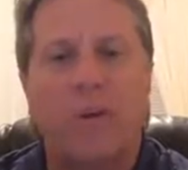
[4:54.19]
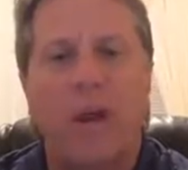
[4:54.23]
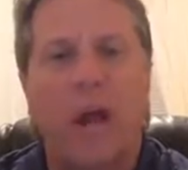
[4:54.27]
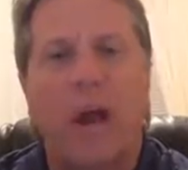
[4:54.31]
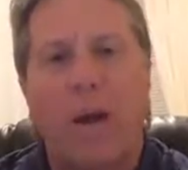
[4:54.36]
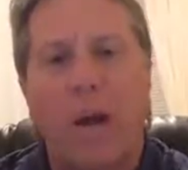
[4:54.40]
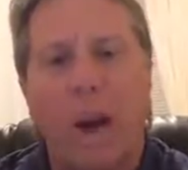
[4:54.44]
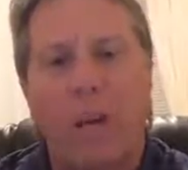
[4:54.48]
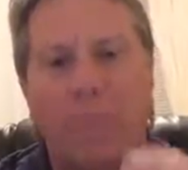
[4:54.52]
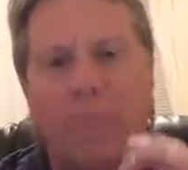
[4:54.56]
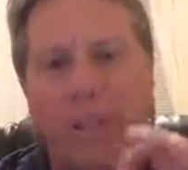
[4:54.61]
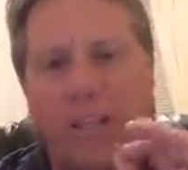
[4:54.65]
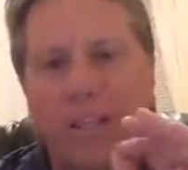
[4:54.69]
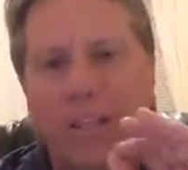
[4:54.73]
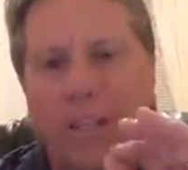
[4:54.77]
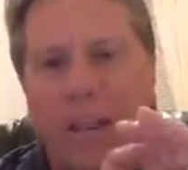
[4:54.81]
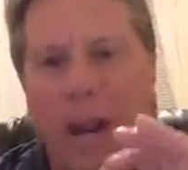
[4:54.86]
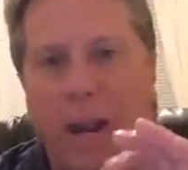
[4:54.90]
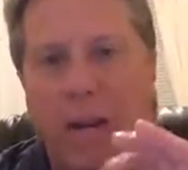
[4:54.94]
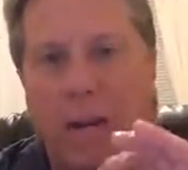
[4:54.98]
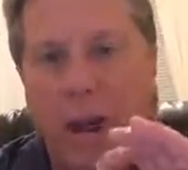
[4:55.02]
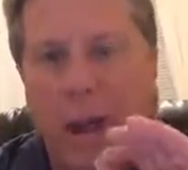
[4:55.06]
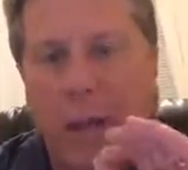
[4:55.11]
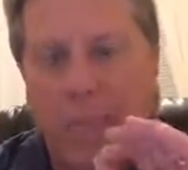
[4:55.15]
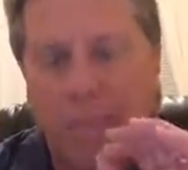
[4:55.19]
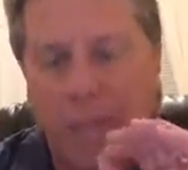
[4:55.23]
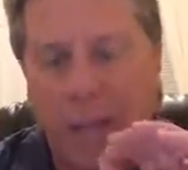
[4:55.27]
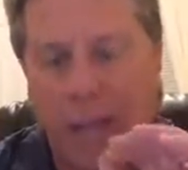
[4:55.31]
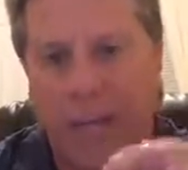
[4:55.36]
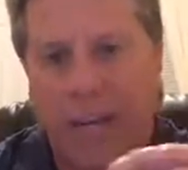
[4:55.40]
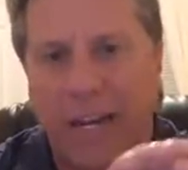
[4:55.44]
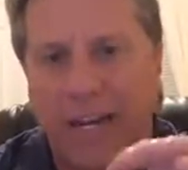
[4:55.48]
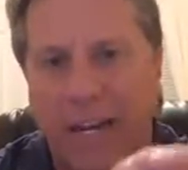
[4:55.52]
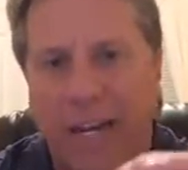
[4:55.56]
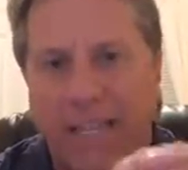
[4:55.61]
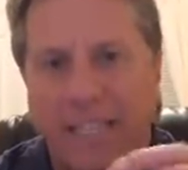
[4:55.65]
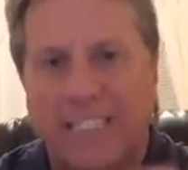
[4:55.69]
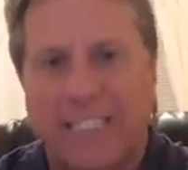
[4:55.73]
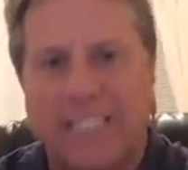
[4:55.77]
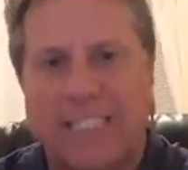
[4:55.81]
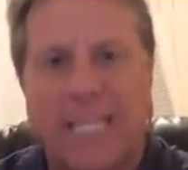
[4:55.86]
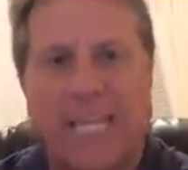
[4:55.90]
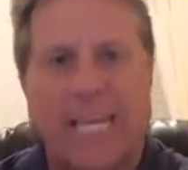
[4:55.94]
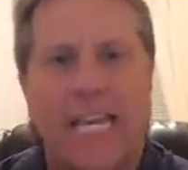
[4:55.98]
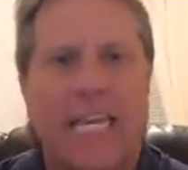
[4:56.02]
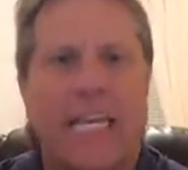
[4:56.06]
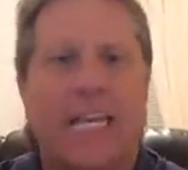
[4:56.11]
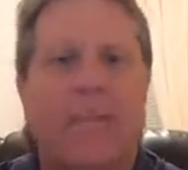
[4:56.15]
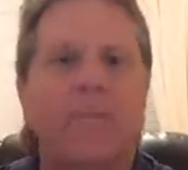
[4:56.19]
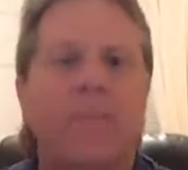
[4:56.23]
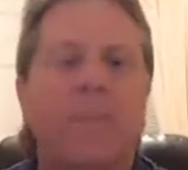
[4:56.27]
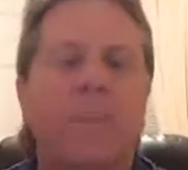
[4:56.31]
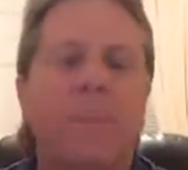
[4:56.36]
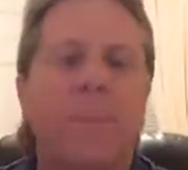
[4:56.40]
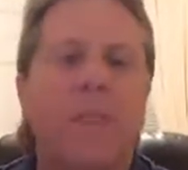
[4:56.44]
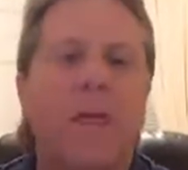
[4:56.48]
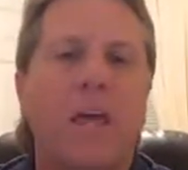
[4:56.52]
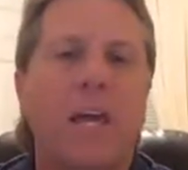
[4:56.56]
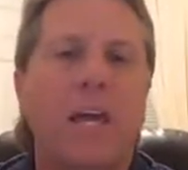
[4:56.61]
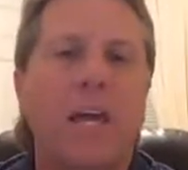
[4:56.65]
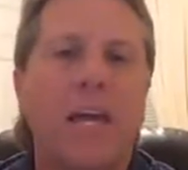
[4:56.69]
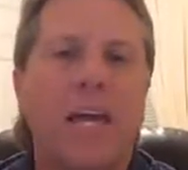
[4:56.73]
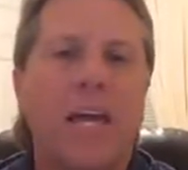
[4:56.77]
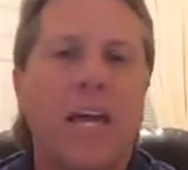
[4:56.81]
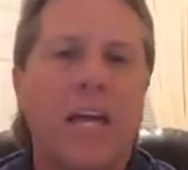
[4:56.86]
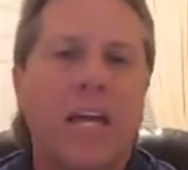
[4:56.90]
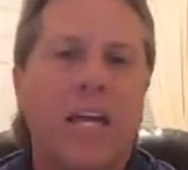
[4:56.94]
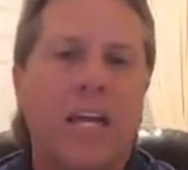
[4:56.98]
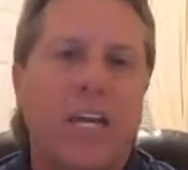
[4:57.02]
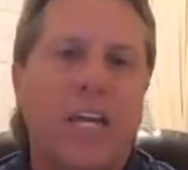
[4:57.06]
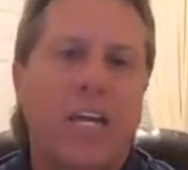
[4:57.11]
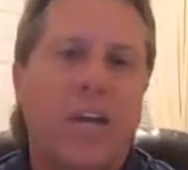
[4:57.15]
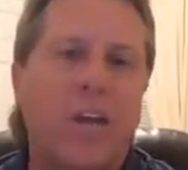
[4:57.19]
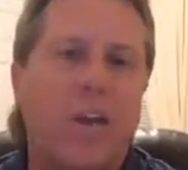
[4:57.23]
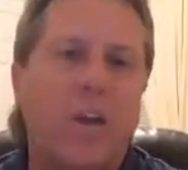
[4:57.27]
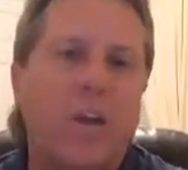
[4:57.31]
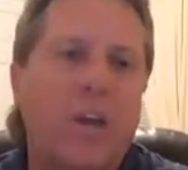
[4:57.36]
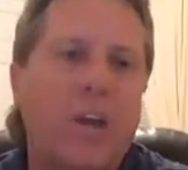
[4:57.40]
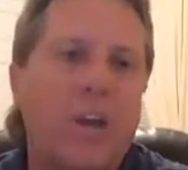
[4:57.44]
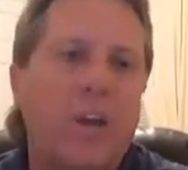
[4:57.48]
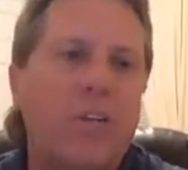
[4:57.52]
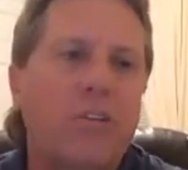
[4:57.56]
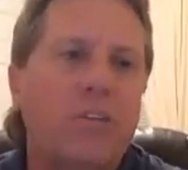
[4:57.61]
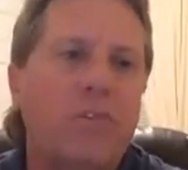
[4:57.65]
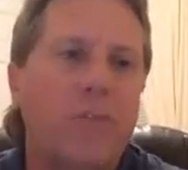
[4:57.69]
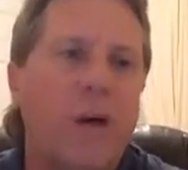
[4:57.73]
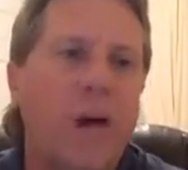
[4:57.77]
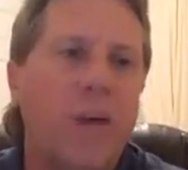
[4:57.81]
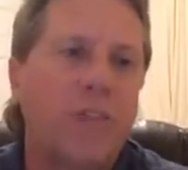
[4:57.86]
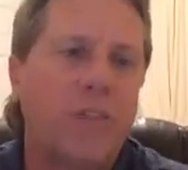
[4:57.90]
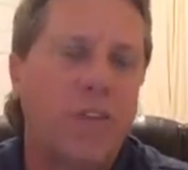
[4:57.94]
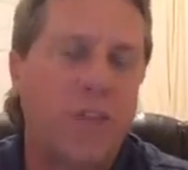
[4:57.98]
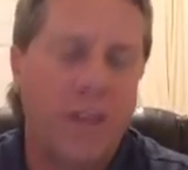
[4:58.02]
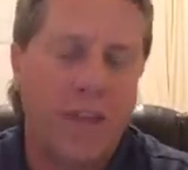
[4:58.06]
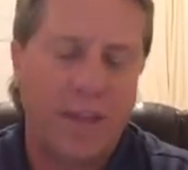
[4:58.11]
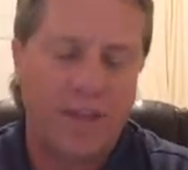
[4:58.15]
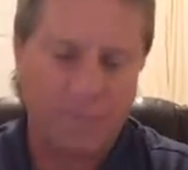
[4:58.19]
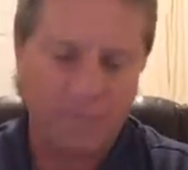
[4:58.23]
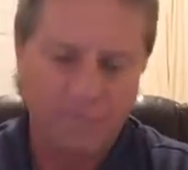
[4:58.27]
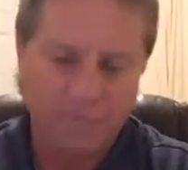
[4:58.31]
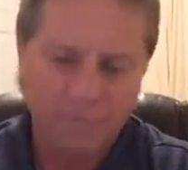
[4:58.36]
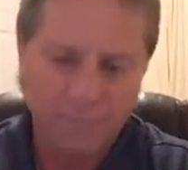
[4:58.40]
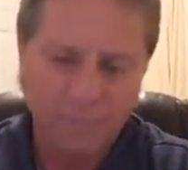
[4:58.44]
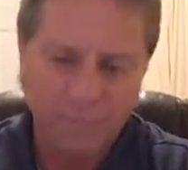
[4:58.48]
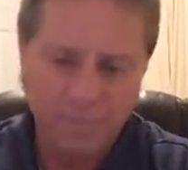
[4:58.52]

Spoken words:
but I pray that I planted that seed. You know, here's my thing.